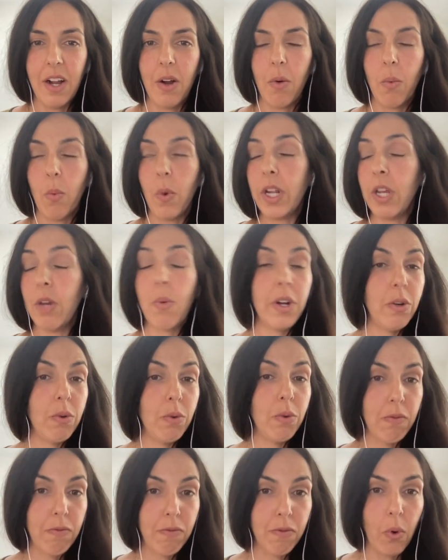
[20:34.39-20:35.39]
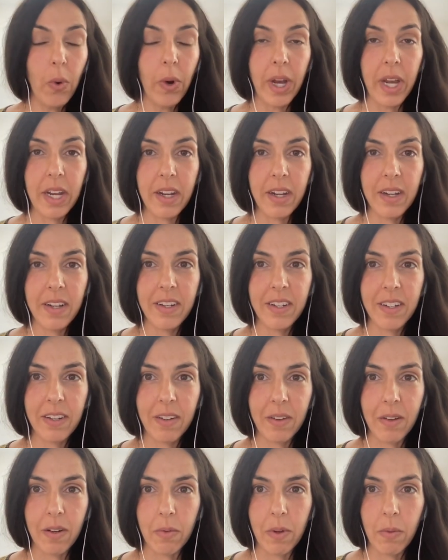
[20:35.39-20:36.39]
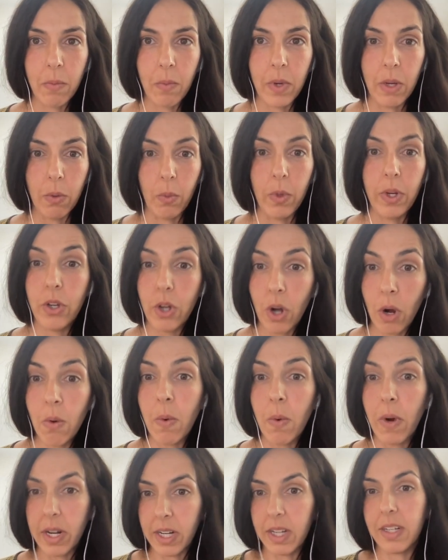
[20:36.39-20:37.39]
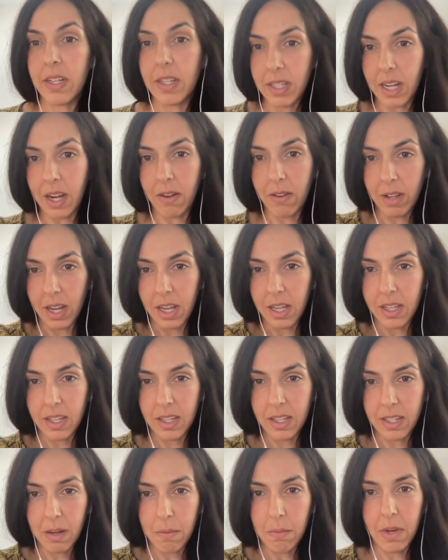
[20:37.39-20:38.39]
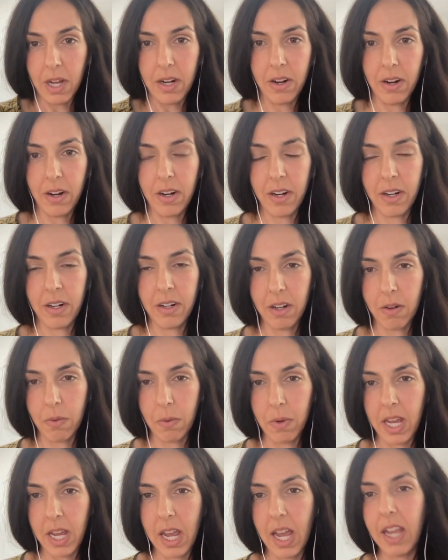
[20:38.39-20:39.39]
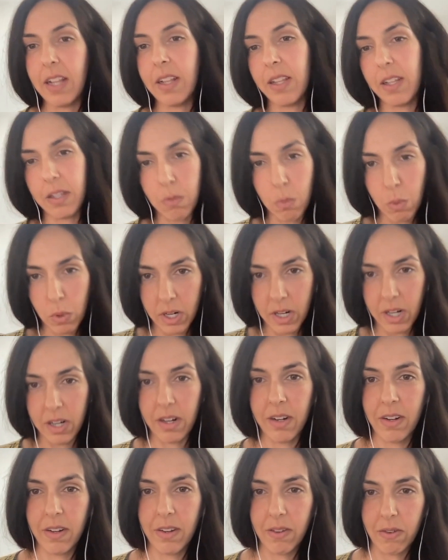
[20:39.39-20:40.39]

What do you want to avoid? You know, we, we, we don't want it to sound like this competitor, or we hate this word,